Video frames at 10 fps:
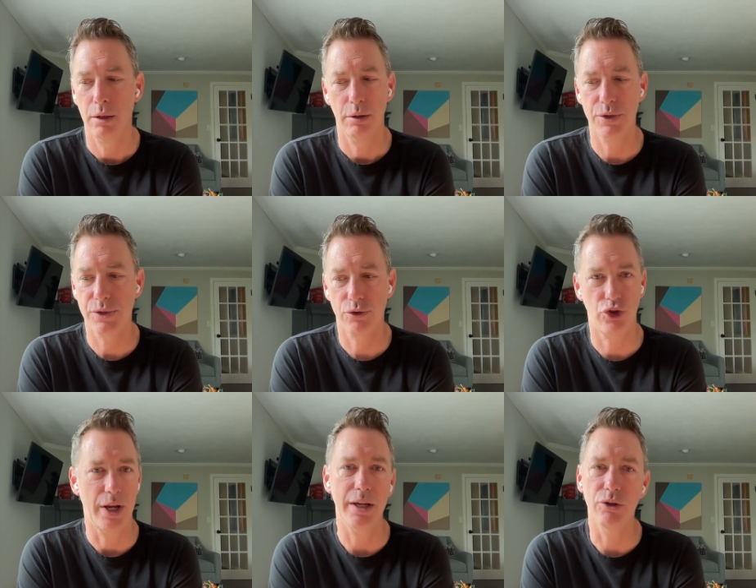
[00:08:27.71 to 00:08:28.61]
this
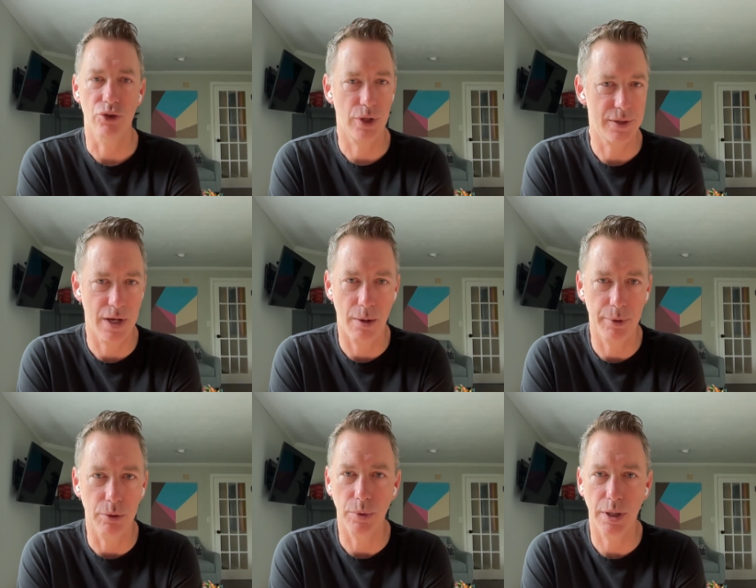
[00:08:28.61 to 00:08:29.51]
change that's
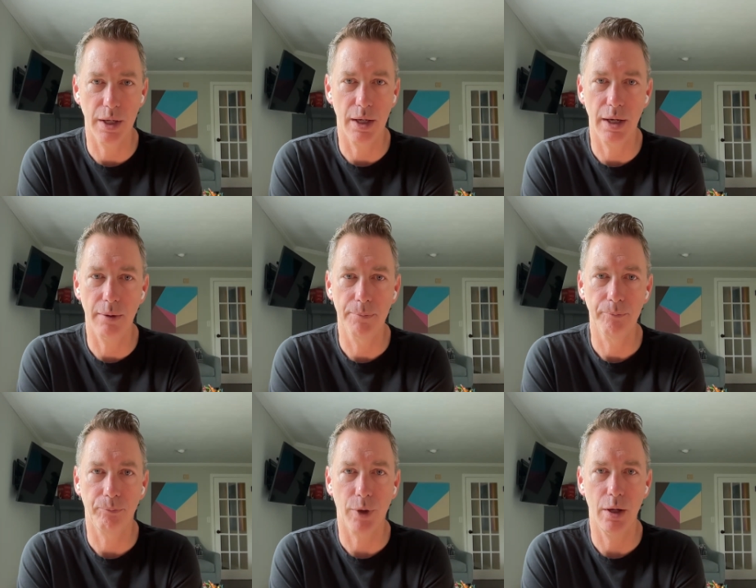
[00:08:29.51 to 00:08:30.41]
happening with AI.
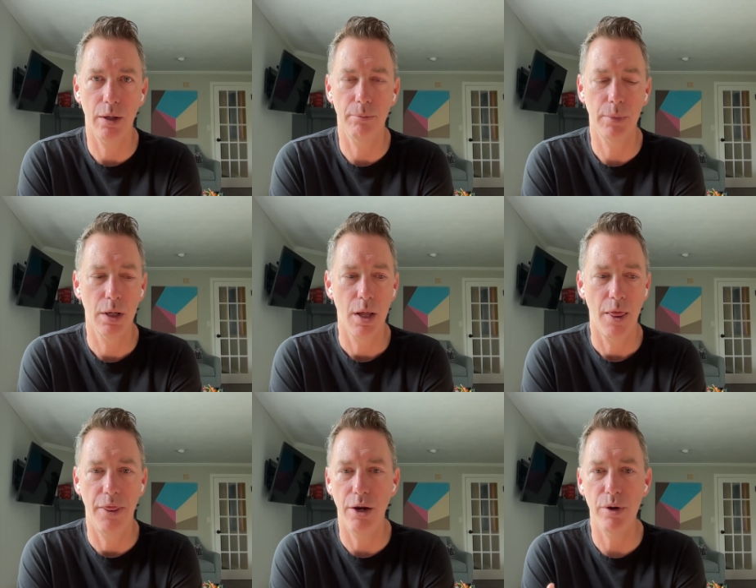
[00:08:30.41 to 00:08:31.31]
Um,
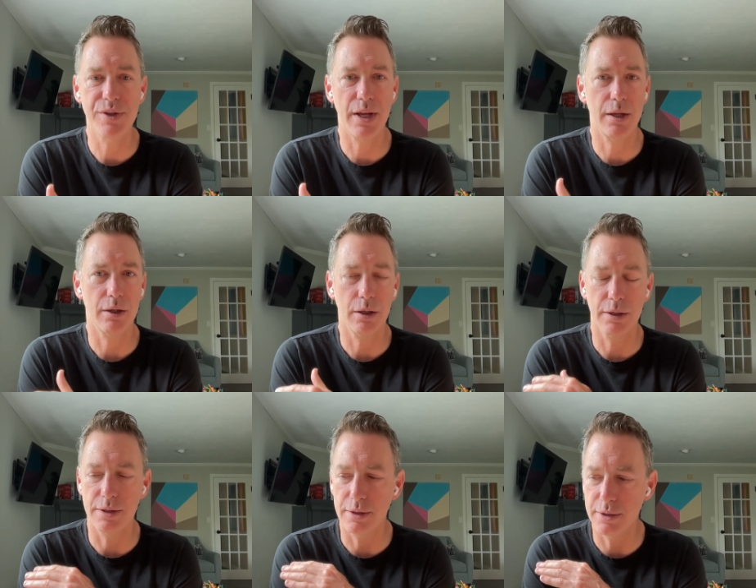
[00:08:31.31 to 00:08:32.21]
there is a
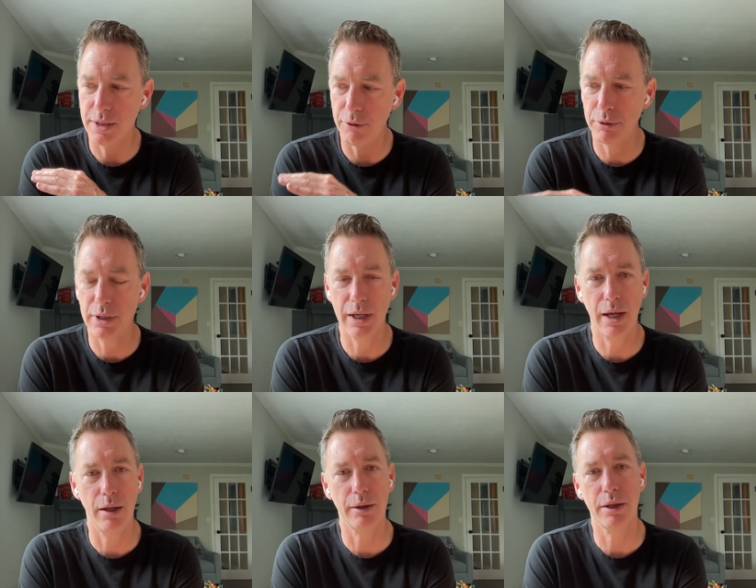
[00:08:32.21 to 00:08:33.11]
definitely a
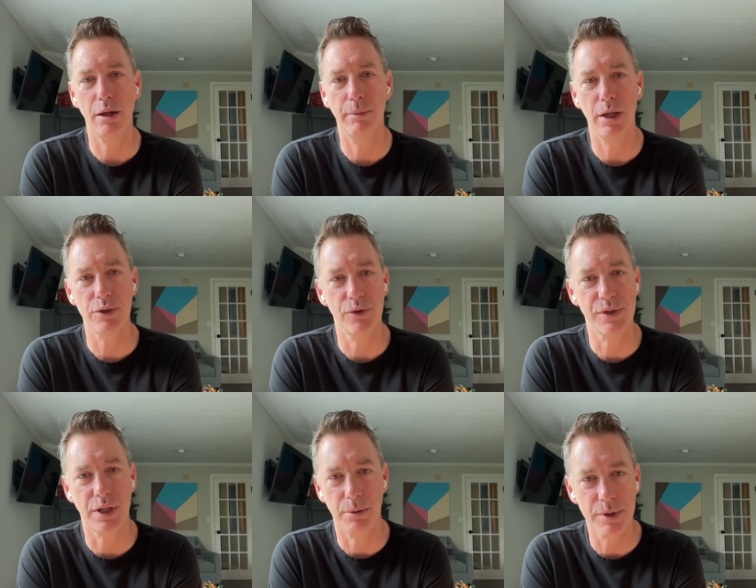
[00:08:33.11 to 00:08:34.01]
healthy amount of
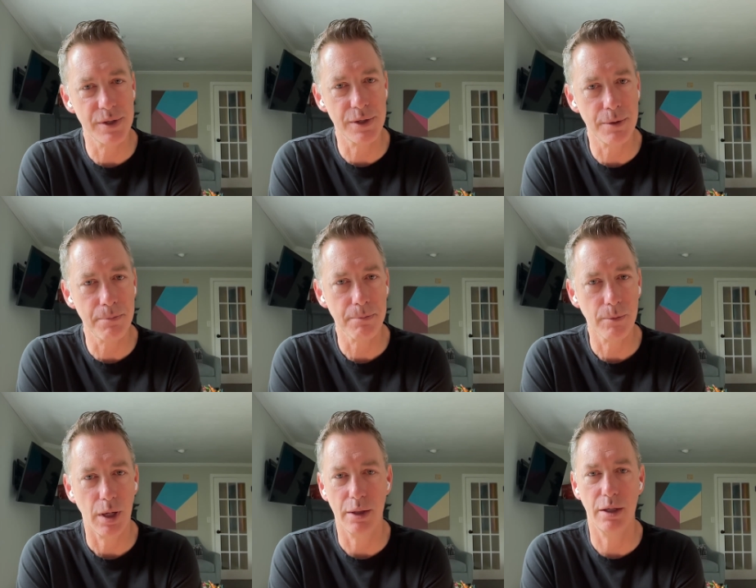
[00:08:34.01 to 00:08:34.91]
skepticism
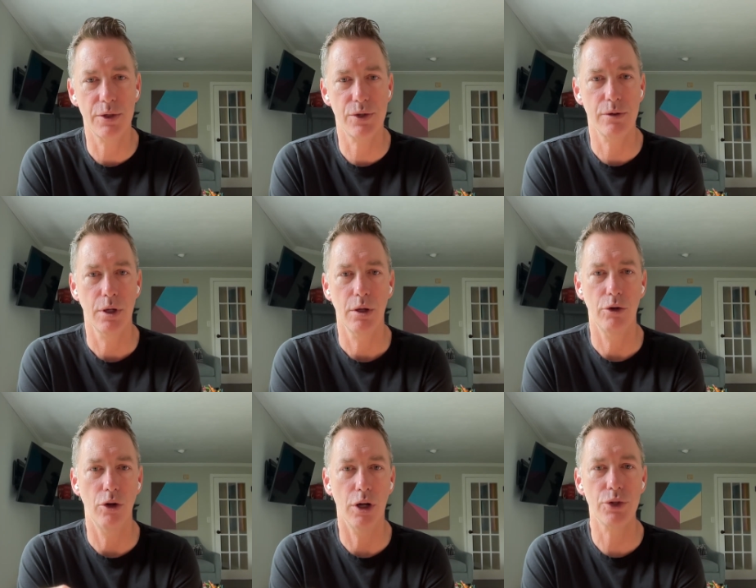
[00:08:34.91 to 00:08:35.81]
I think it's
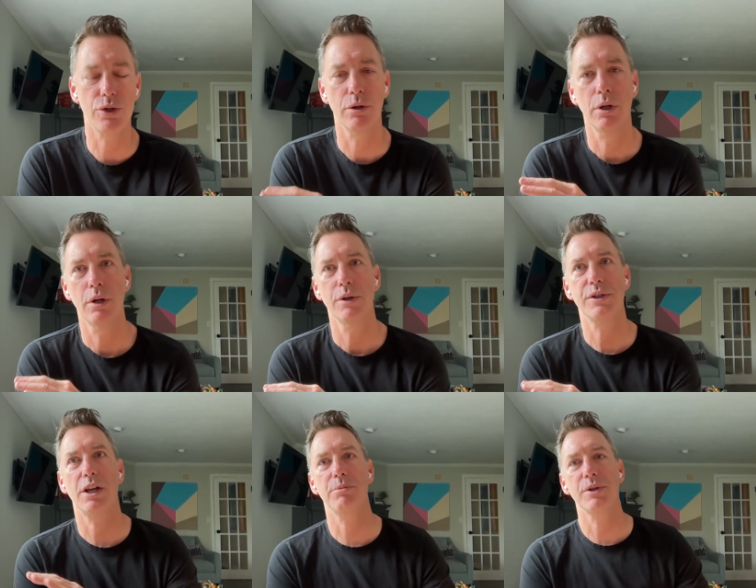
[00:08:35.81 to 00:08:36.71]
not
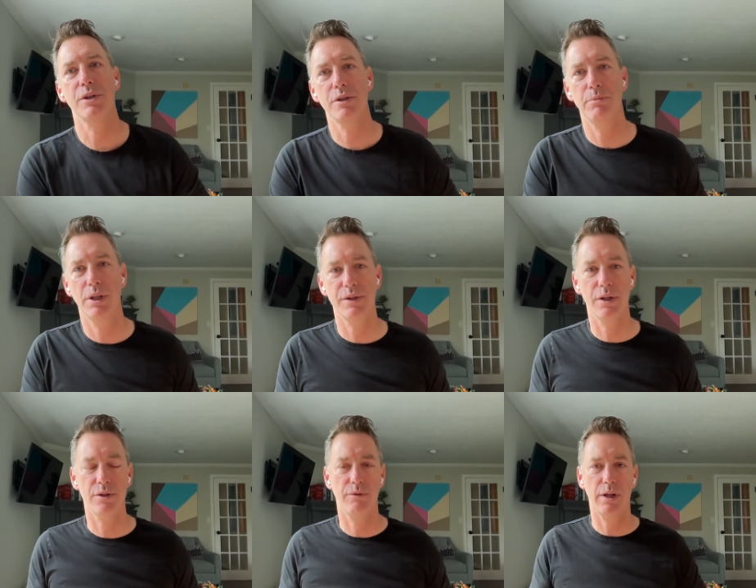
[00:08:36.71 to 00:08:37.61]
skepticism in the
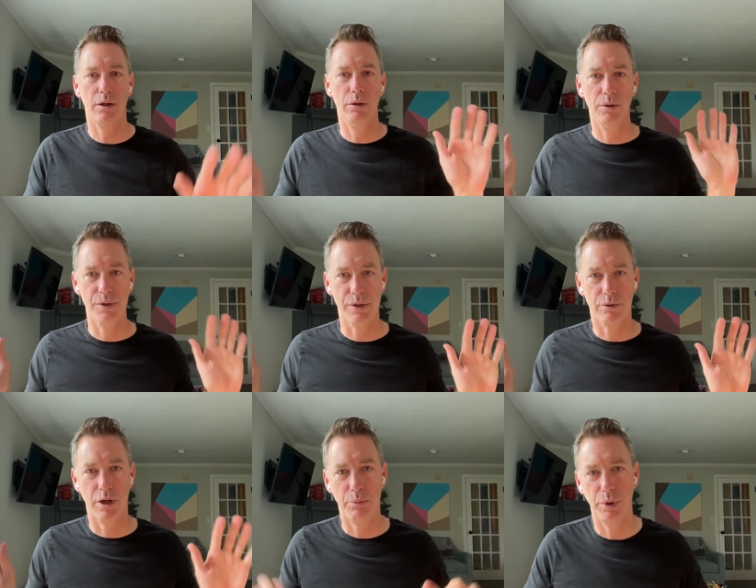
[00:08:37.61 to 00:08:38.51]
sense of like, oh, this is
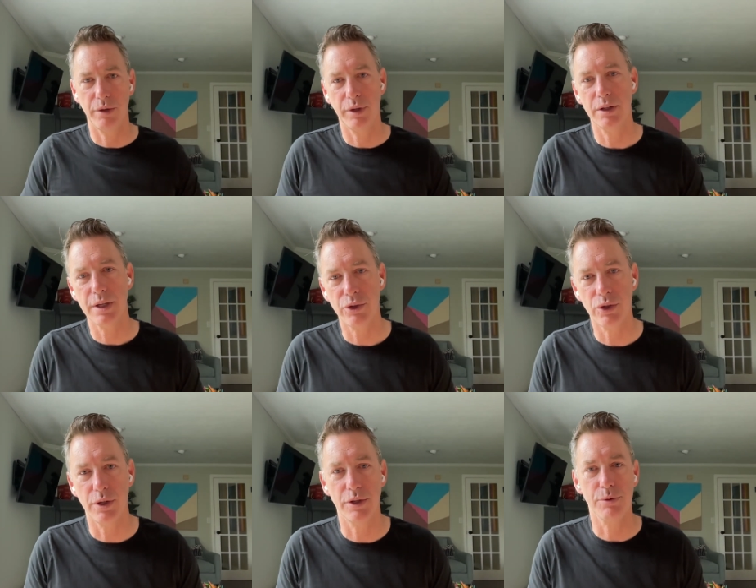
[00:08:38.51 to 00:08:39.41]
crap, we're never going to touch
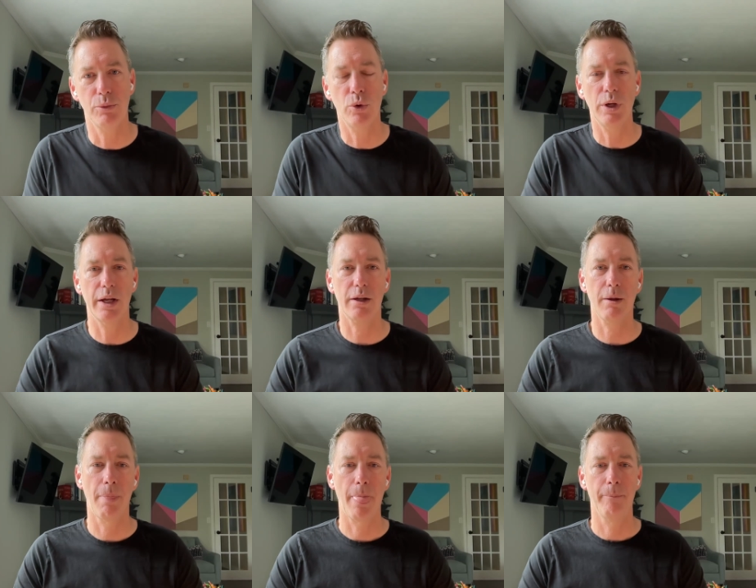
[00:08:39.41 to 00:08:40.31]
it. It's more
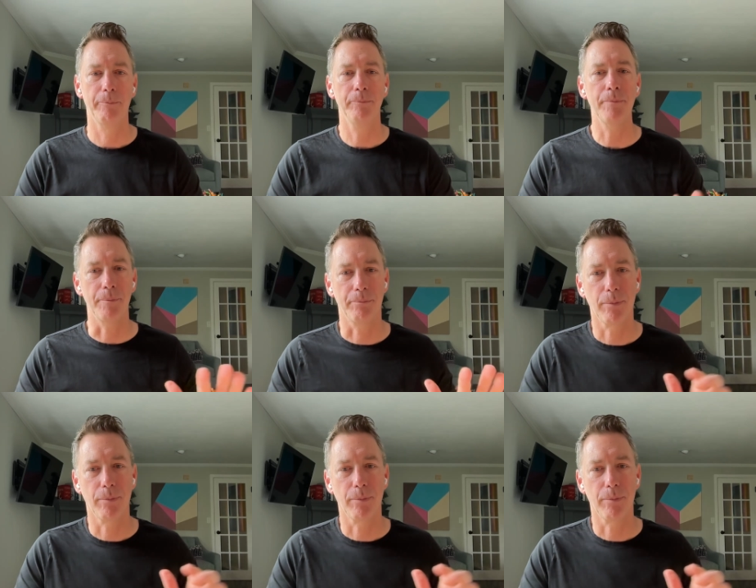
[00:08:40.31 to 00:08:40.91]
like, hmm,